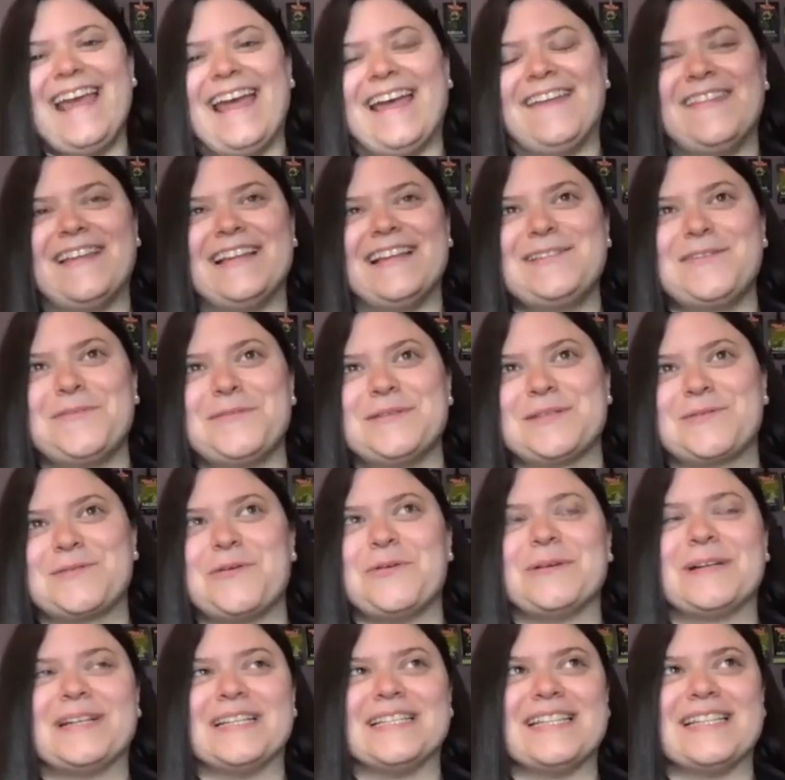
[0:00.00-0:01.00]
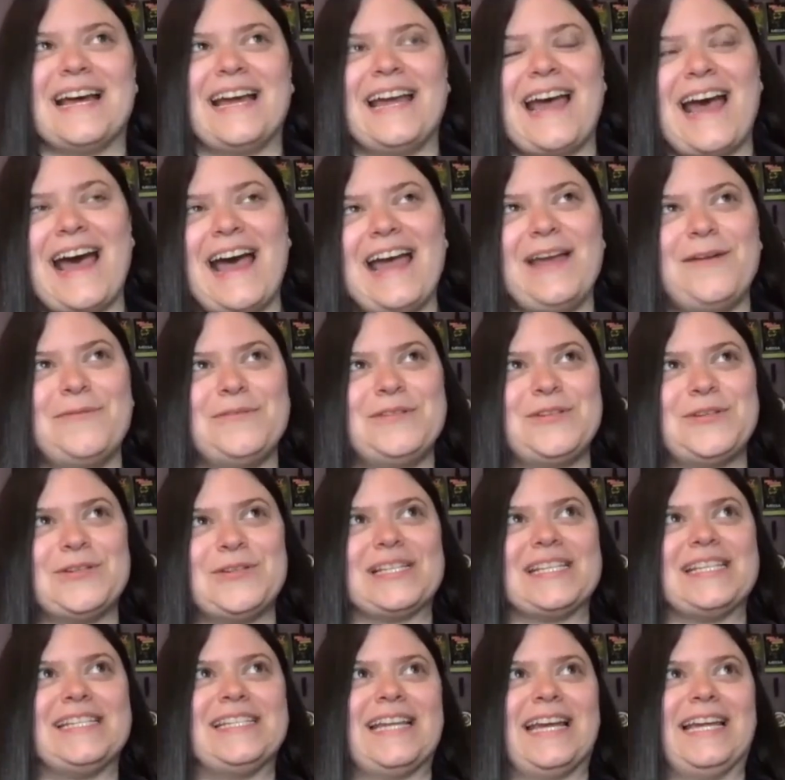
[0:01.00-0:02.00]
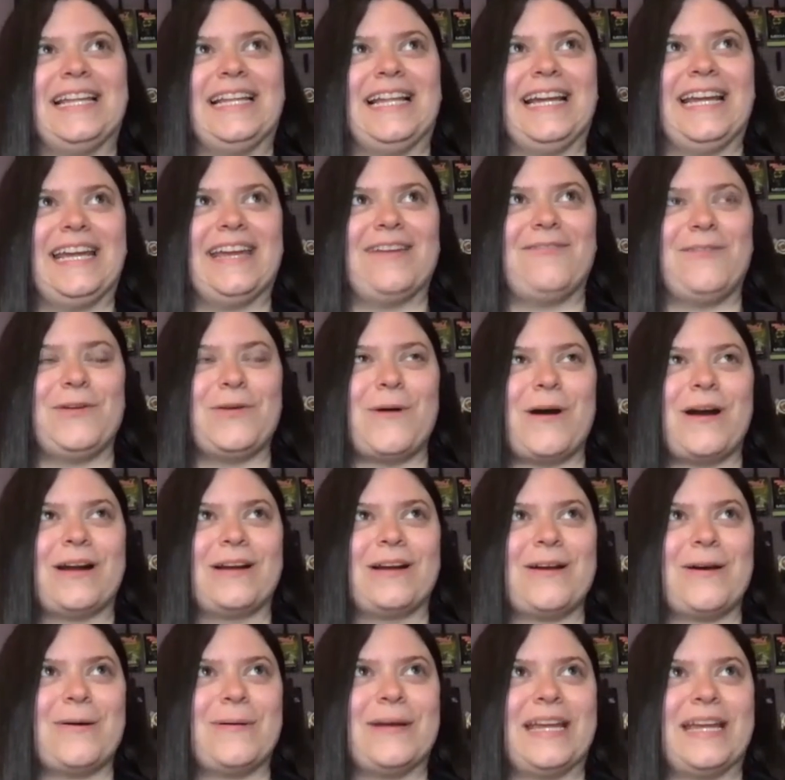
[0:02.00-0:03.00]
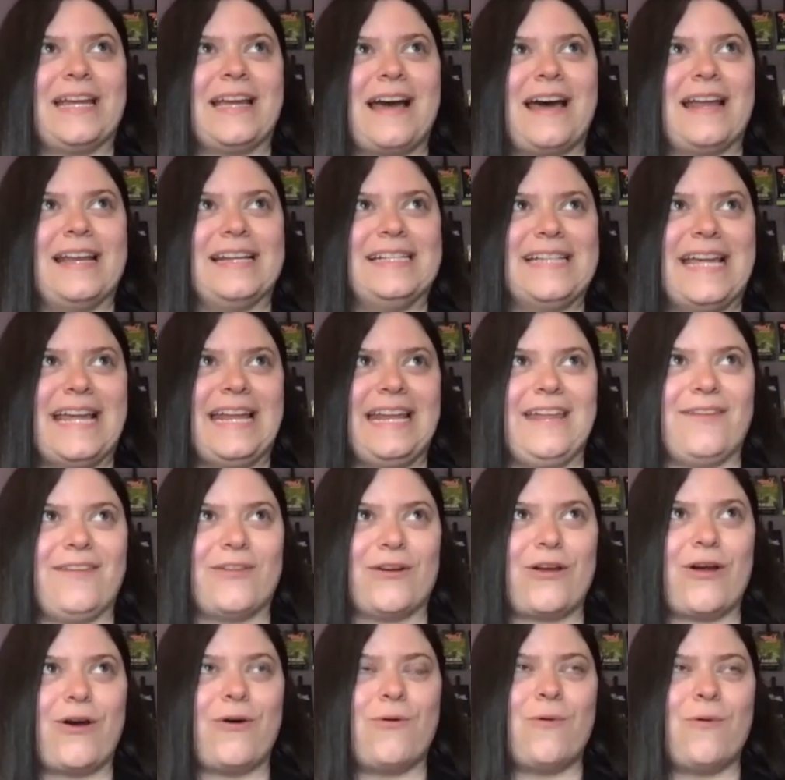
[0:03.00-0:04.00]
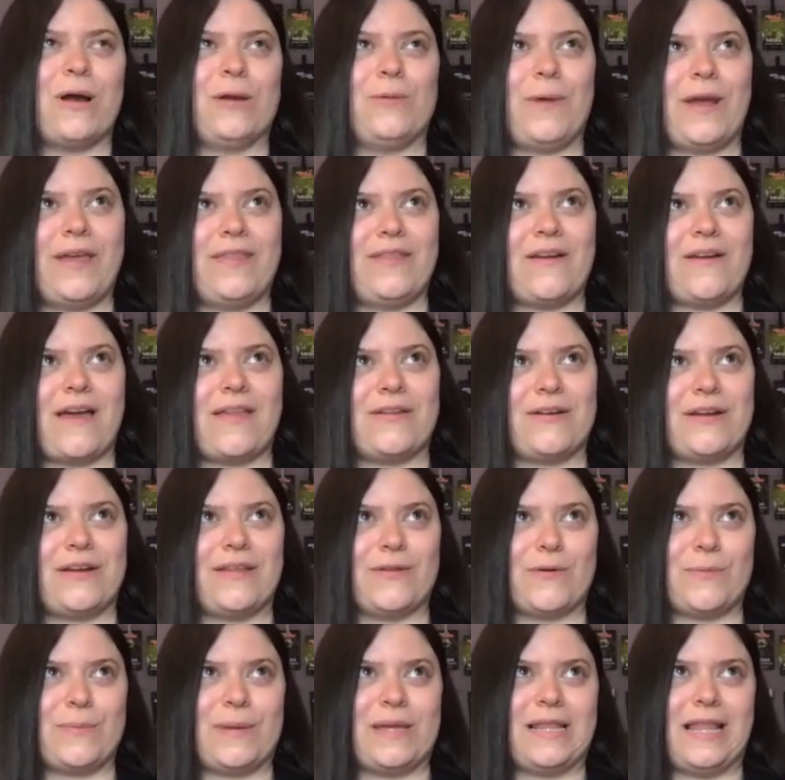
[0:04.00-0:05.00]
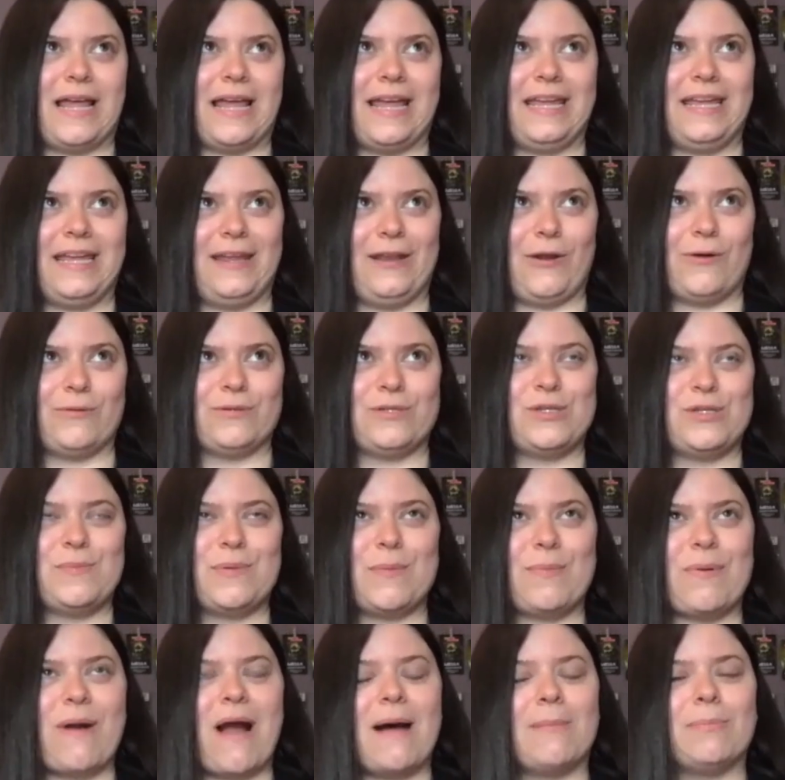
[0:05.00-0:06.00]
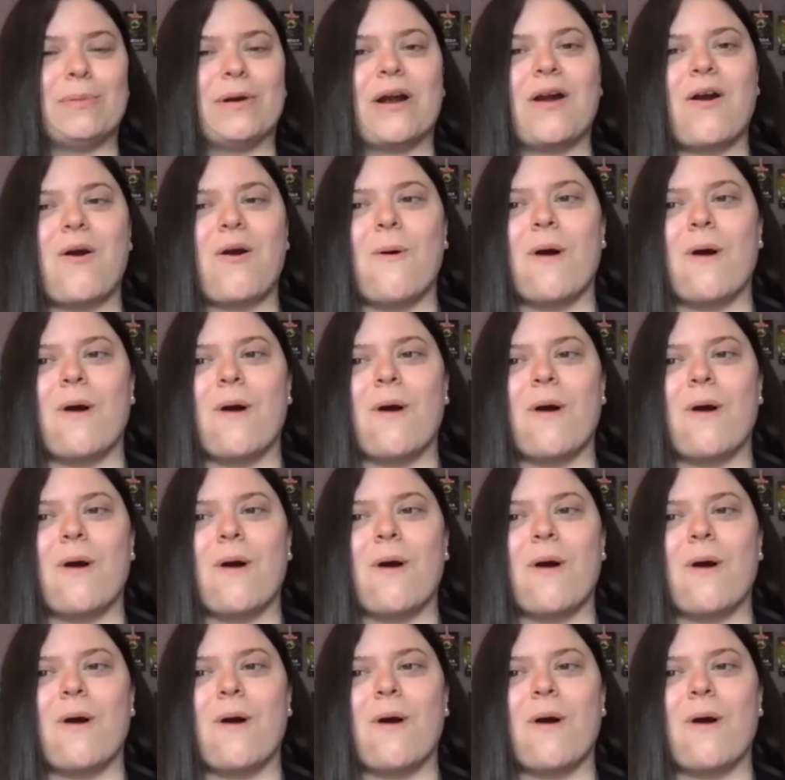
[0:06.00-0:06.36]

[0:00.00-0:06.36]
And that's always cool, because I always usually say, like, if you are going on a date, either go one way or the other, either be like, you know, super proper,